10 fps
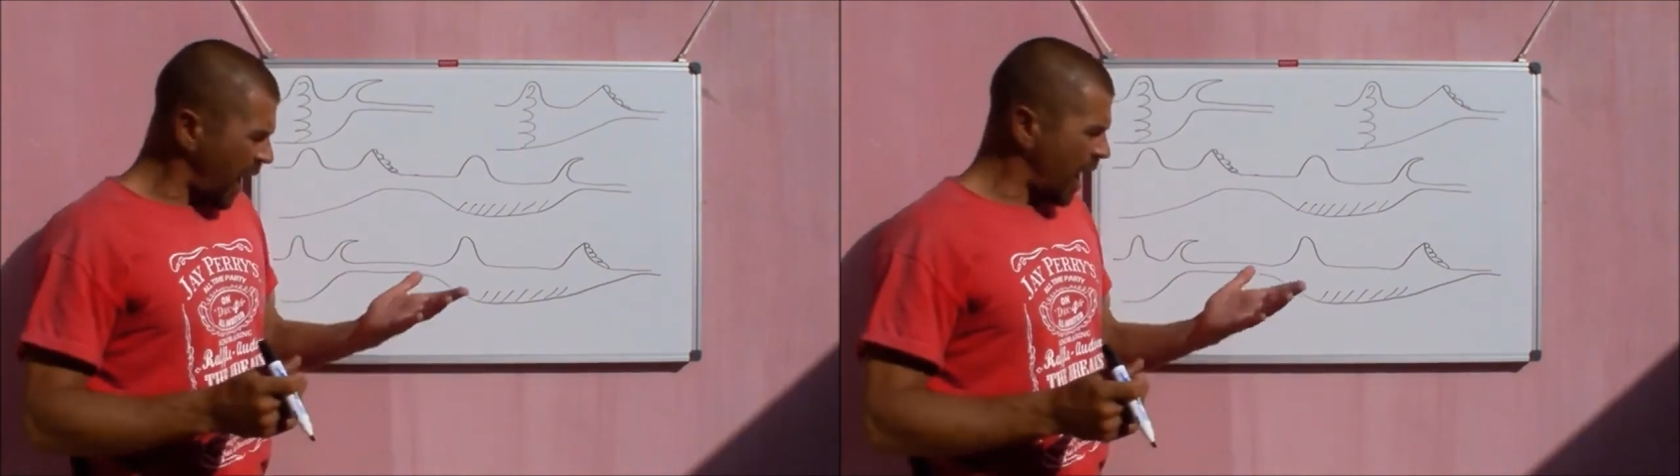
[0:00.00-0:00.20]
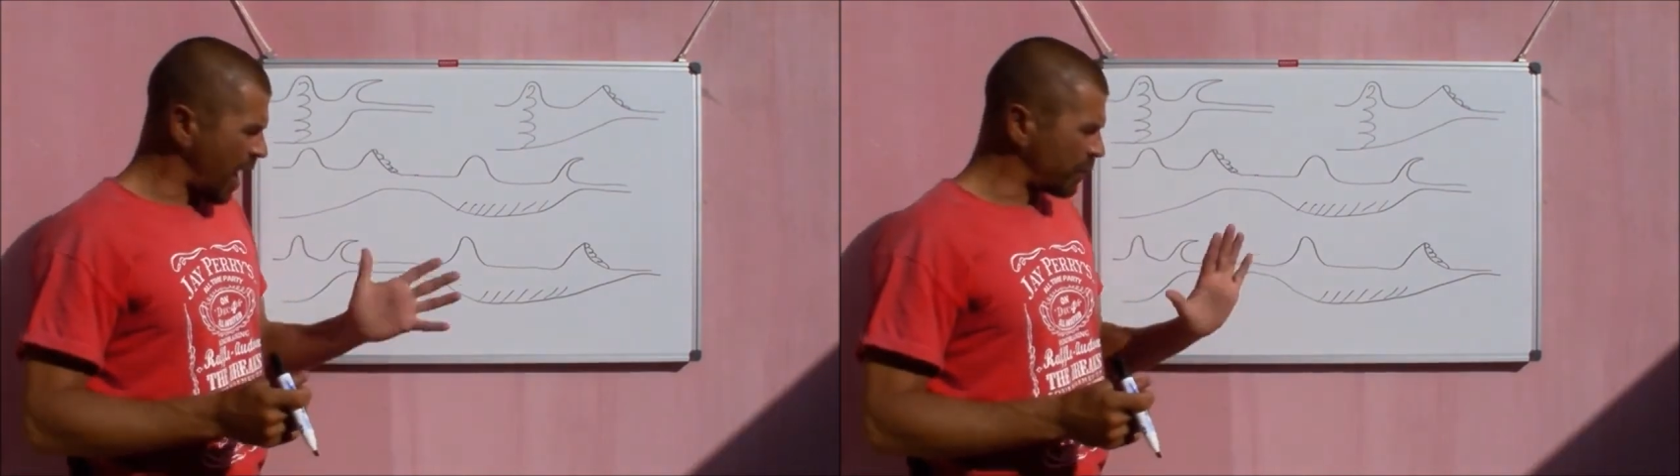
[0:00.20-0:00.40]

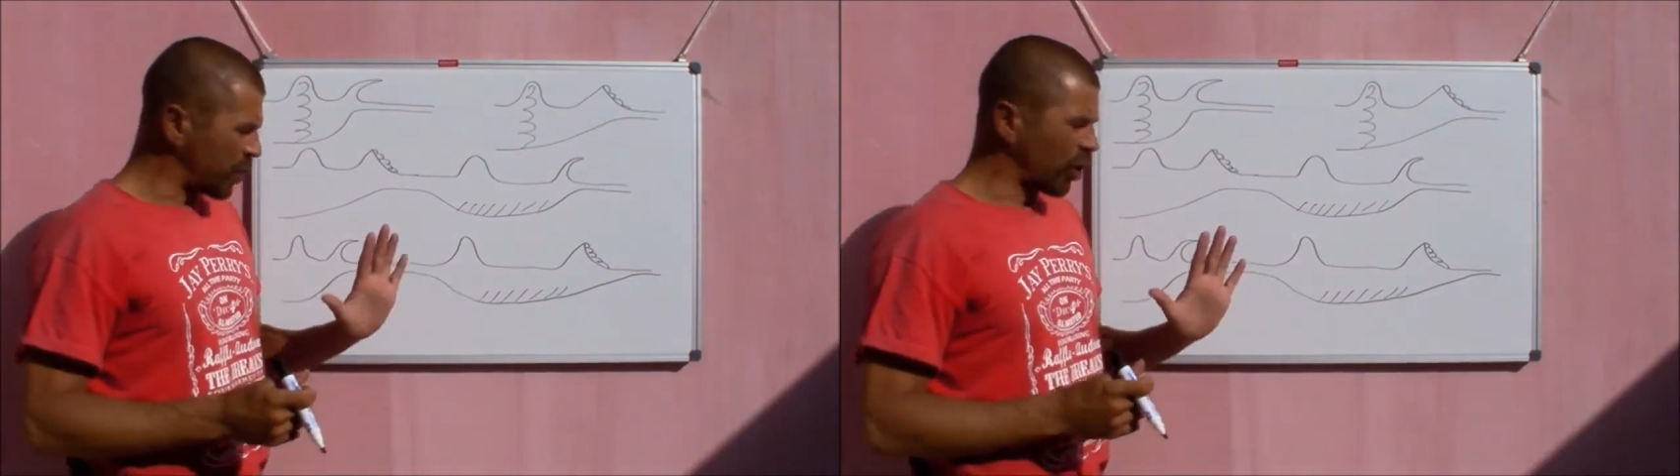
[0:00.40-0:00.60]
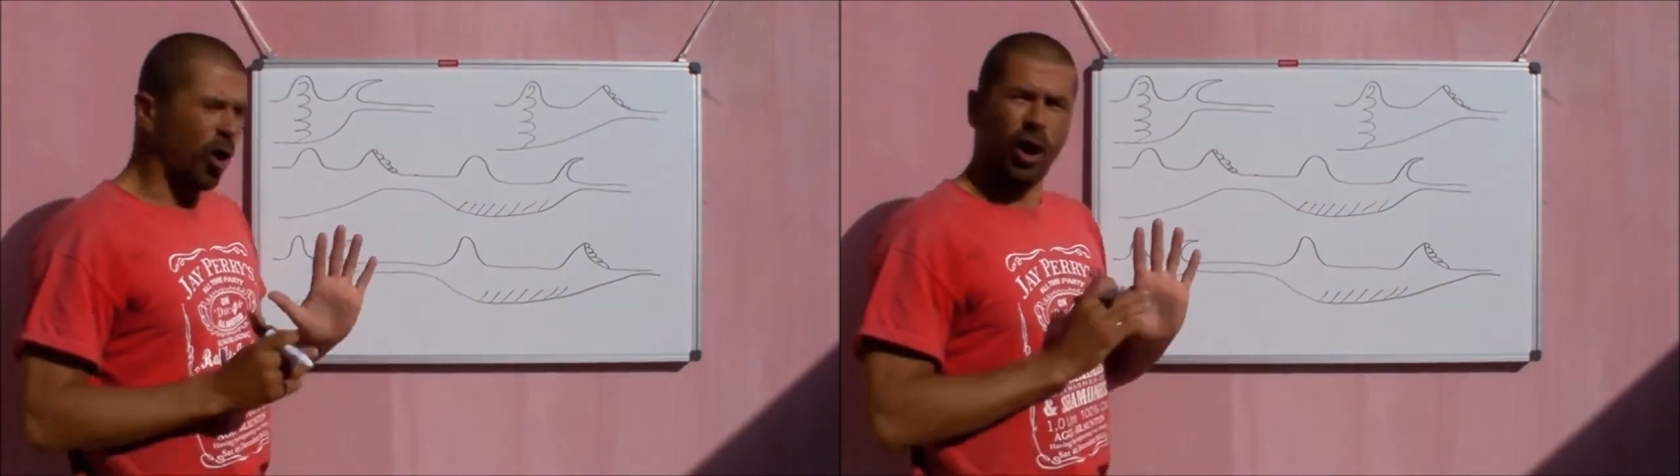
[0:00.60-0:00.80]

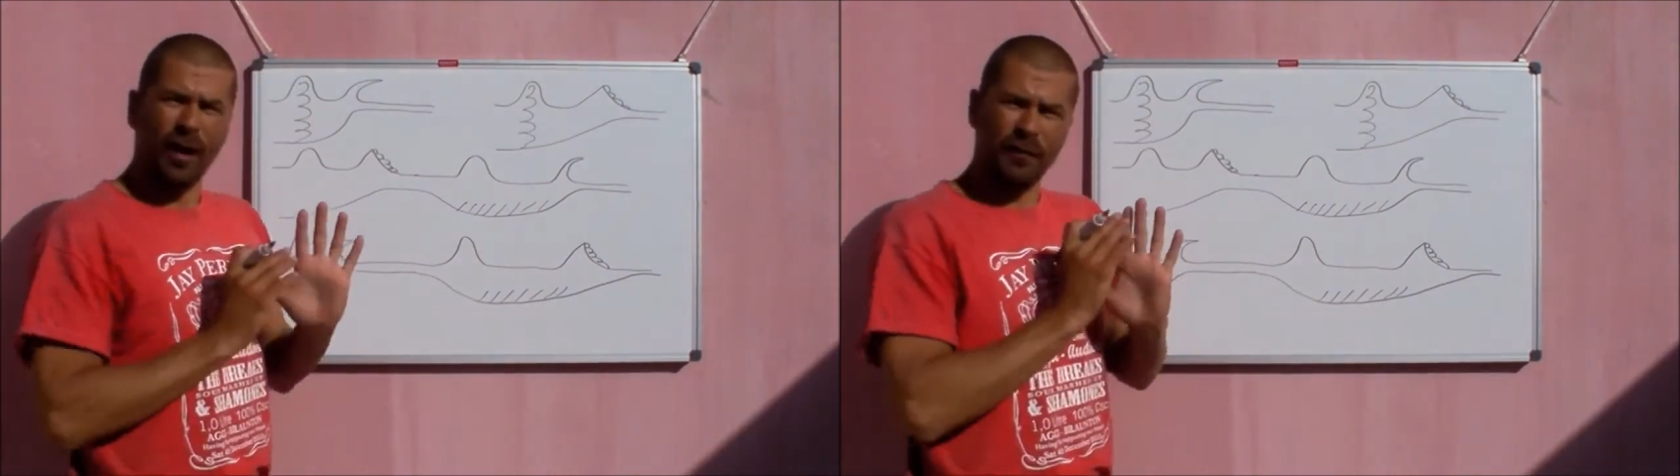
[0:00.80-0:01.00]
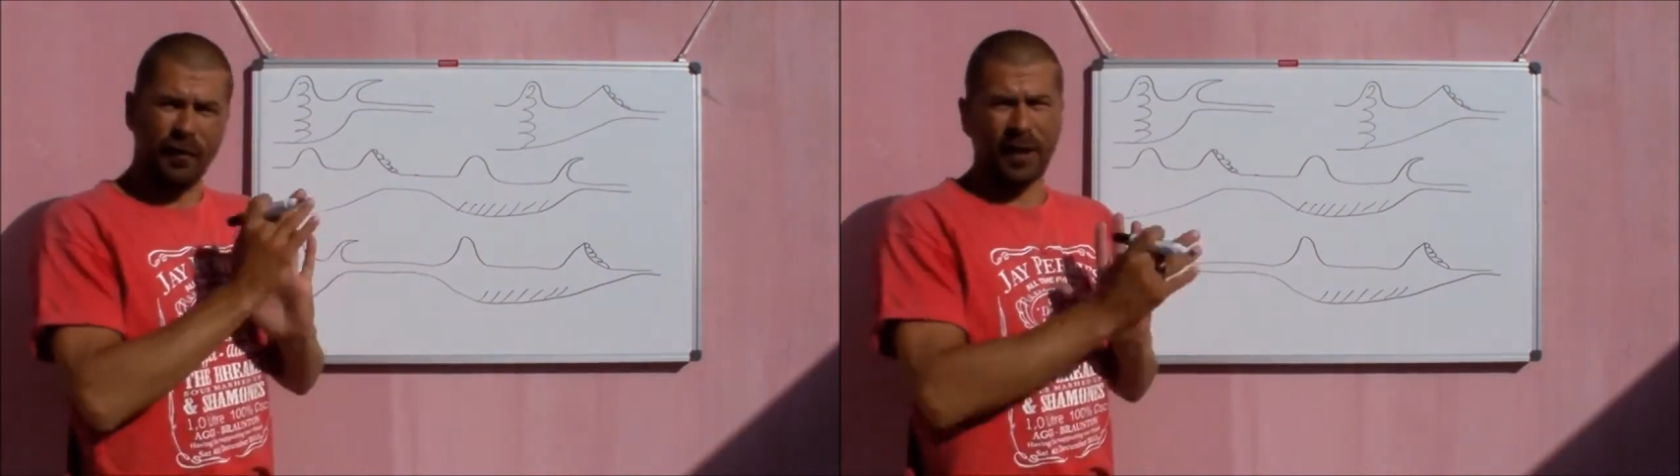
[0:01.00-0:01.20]
They're a lot
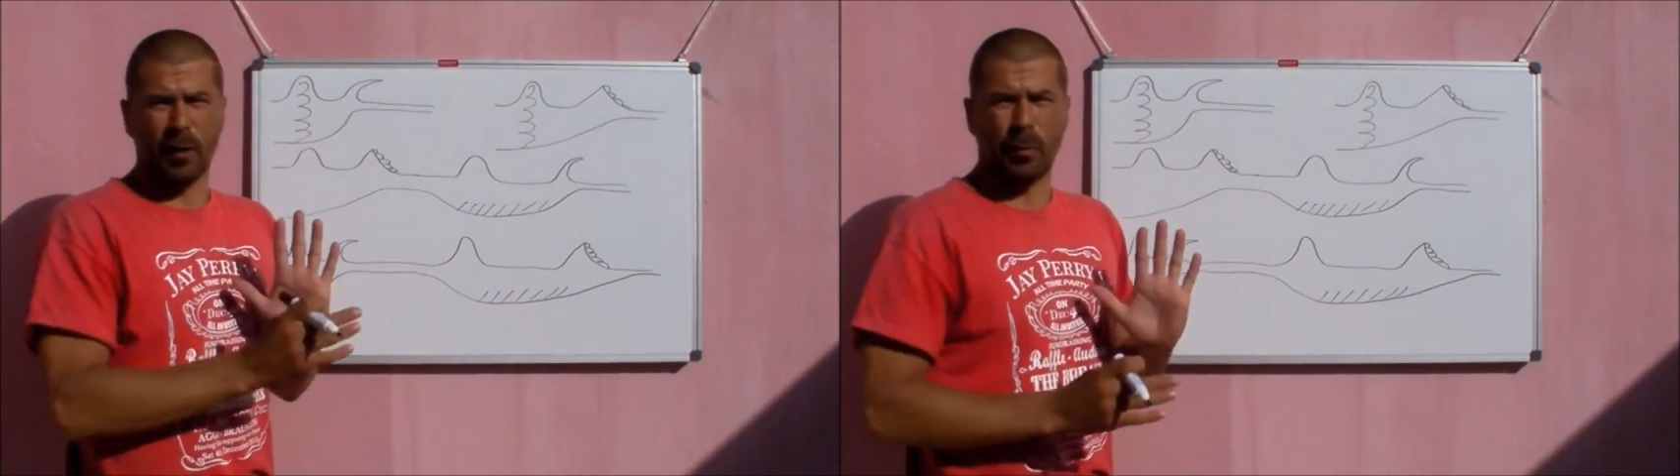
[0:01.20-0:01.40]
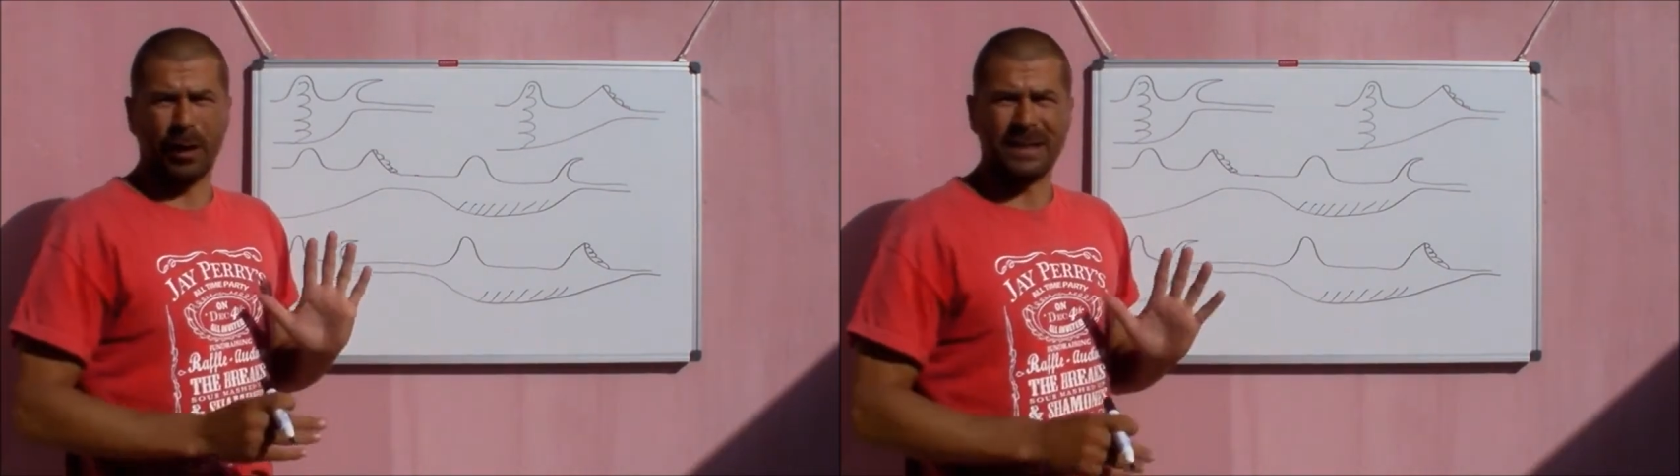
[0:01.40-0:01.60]
like
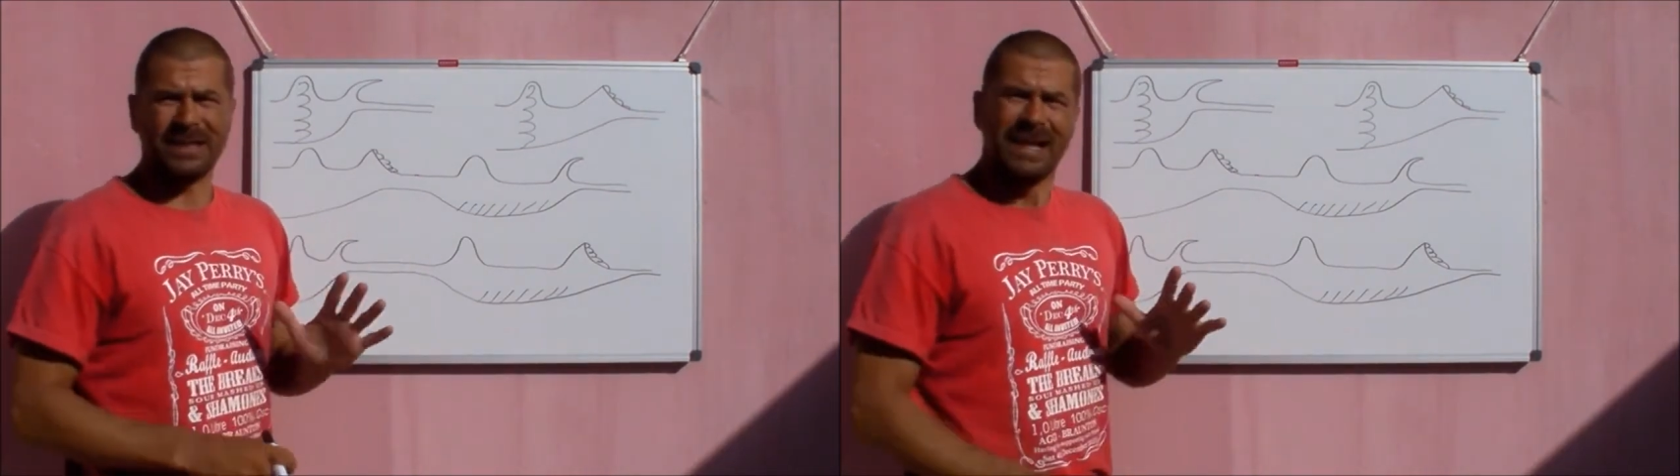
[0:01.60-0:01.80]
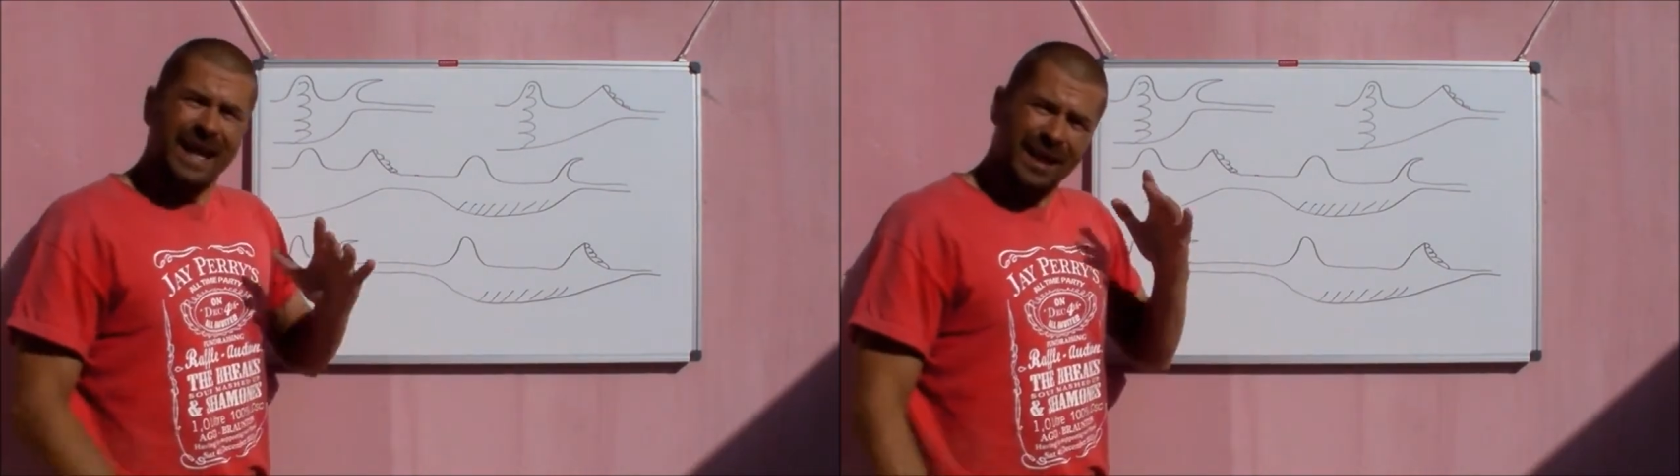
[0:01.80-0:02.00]

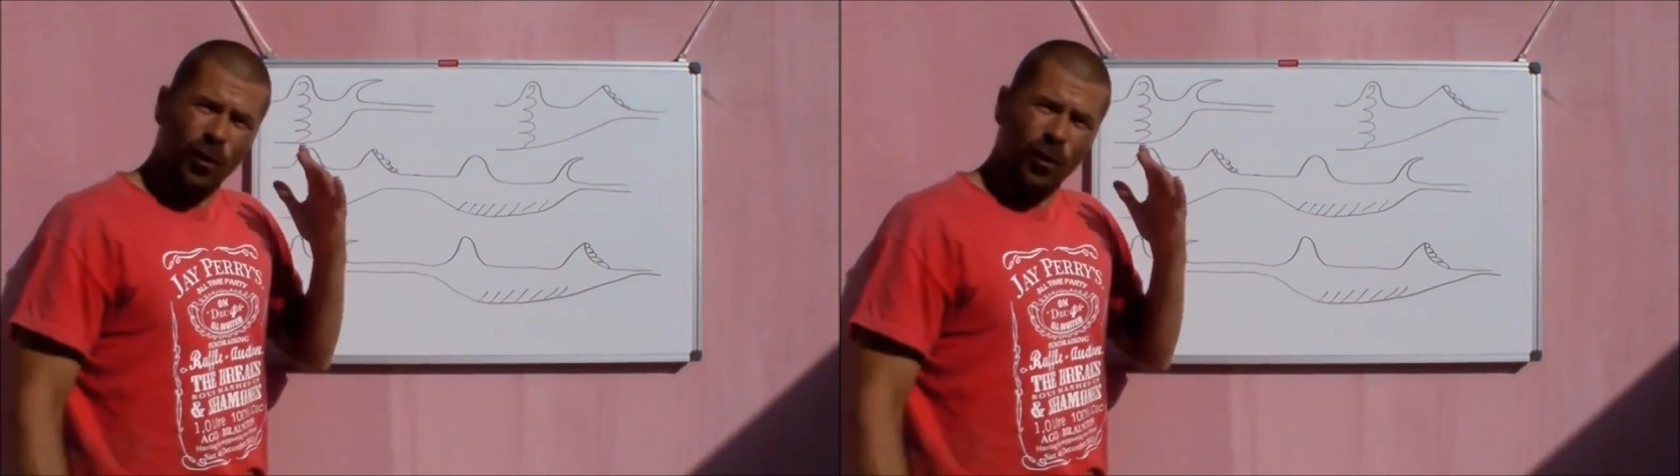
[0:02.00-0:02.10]
fingerprints.